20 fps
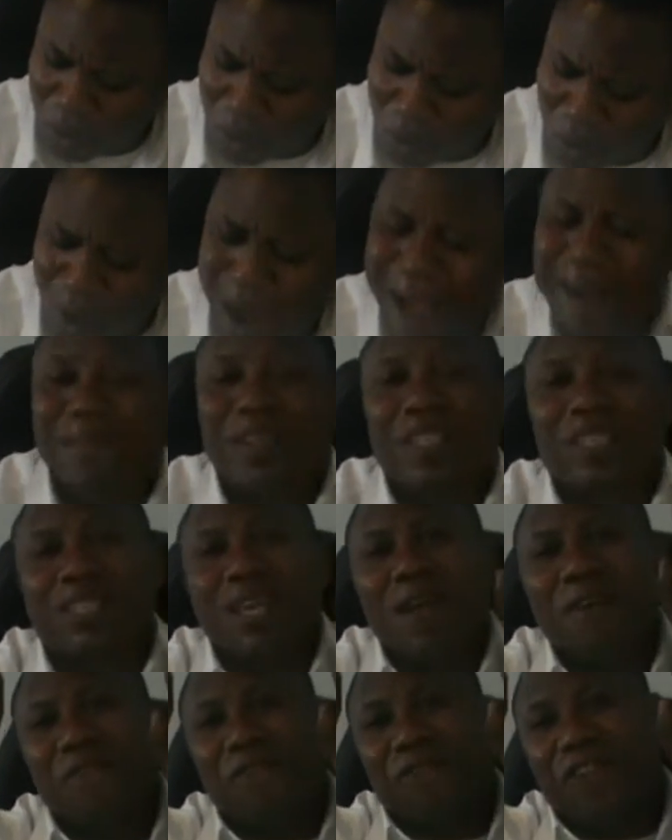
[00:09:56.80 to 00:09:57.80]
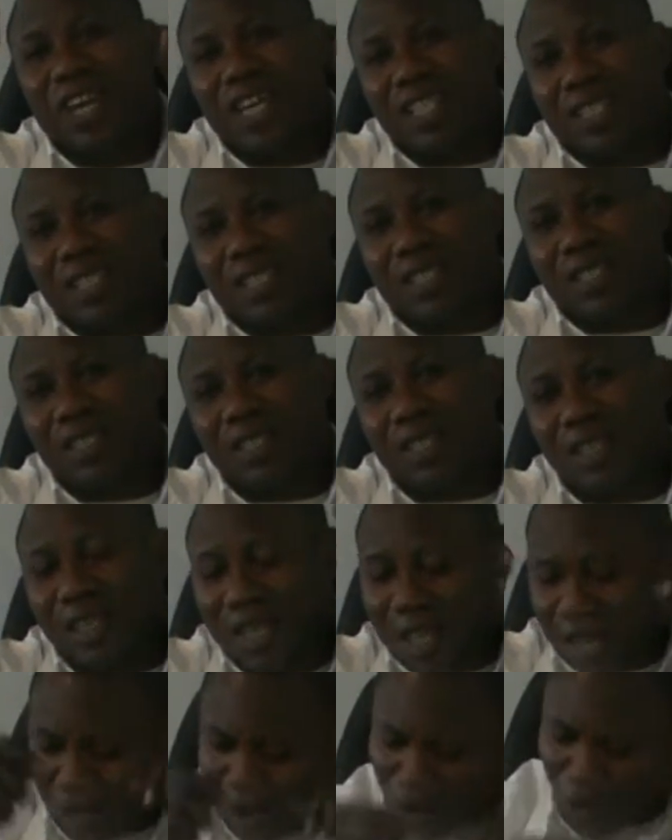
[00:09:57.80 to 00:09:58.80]
who has the same faith
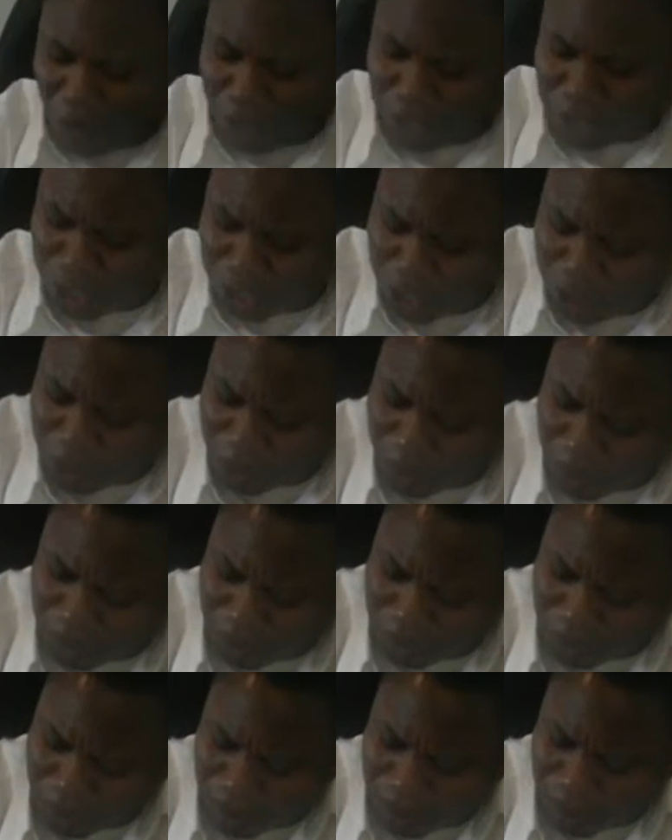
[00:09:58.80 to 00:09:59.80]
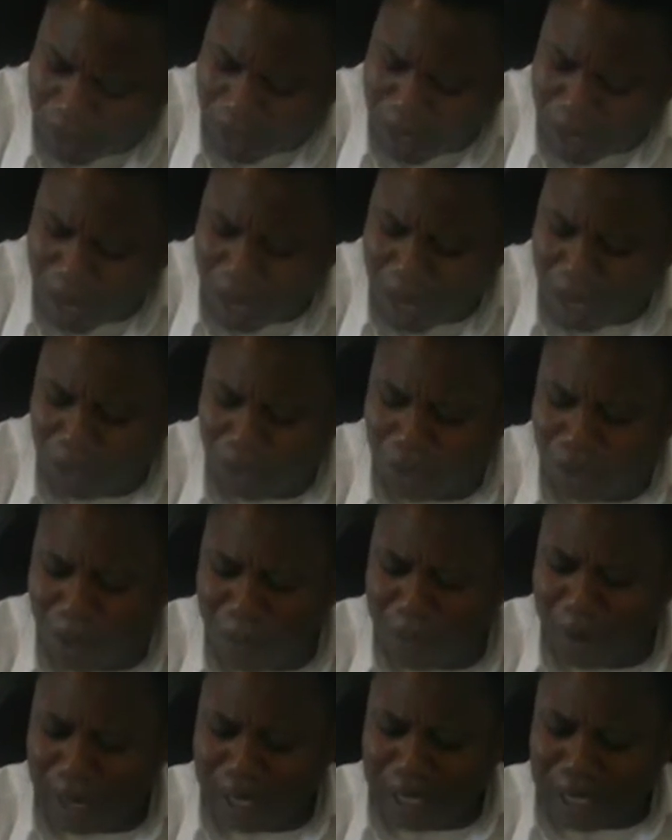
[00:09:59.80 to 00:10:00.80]
with you.
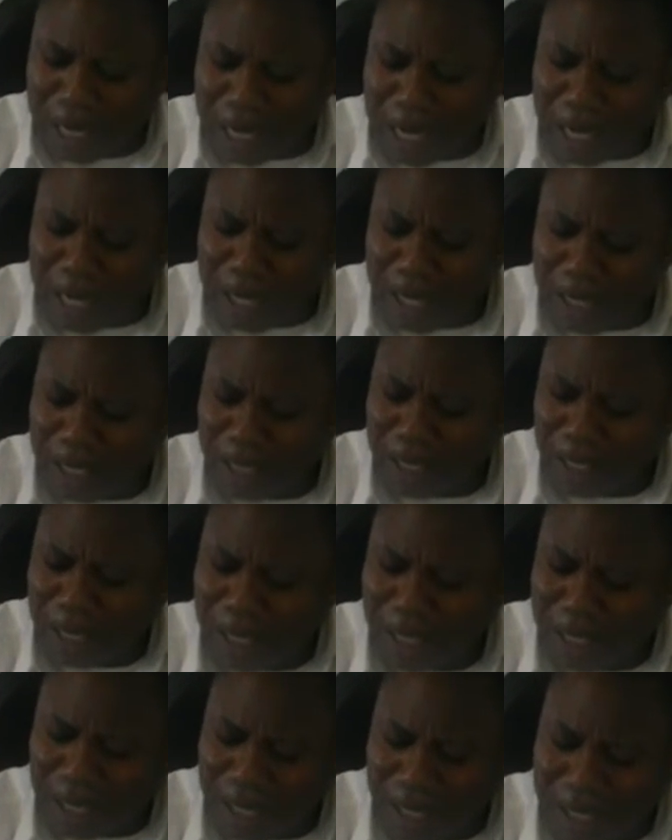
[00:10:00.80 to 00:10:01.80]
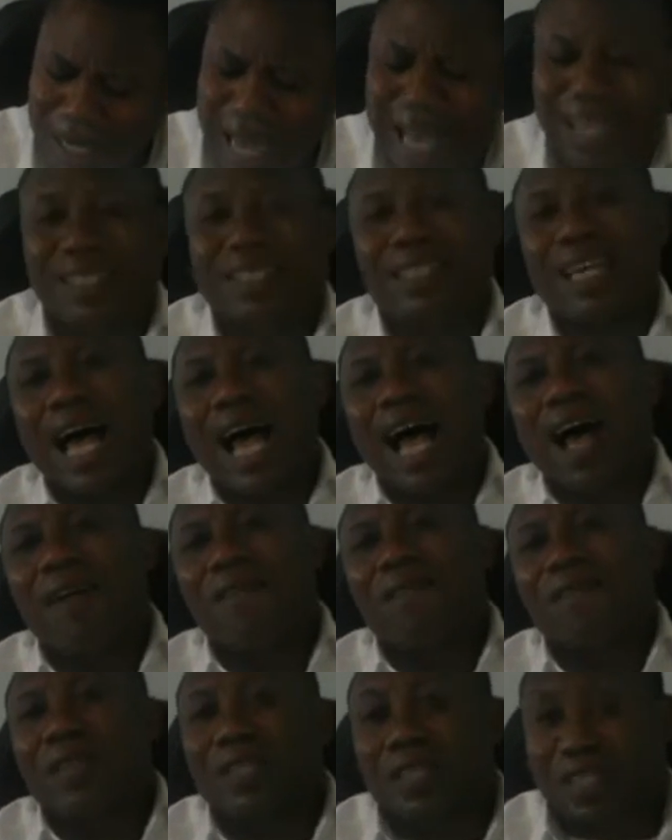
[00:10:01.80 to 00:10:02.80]
Somebody that
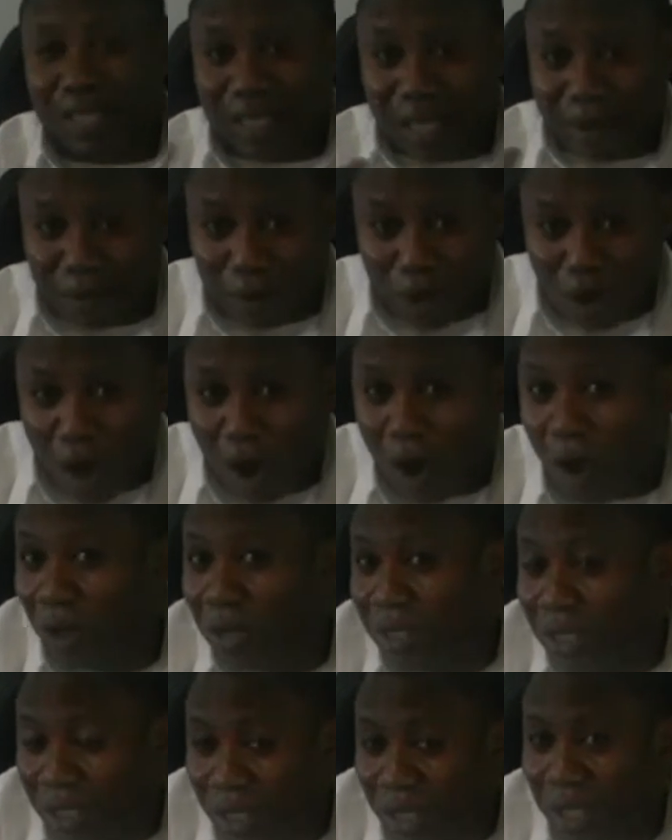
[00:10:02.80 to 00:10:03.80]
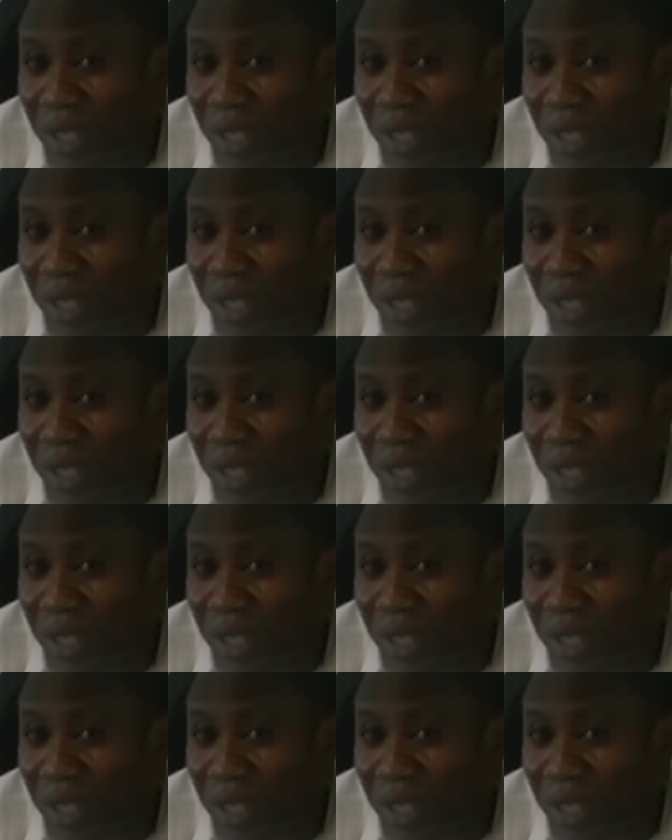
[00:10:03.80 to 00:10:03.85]
serve the same God